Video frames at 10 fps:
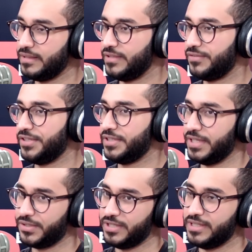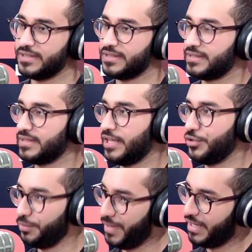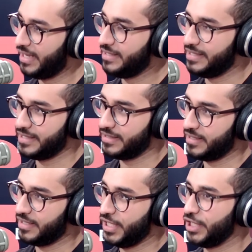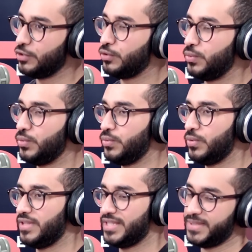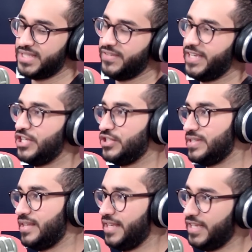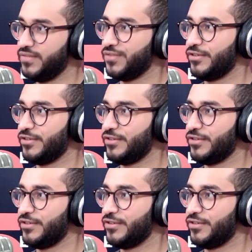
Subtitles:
different ingredients and your main idea into the specifications that they give you.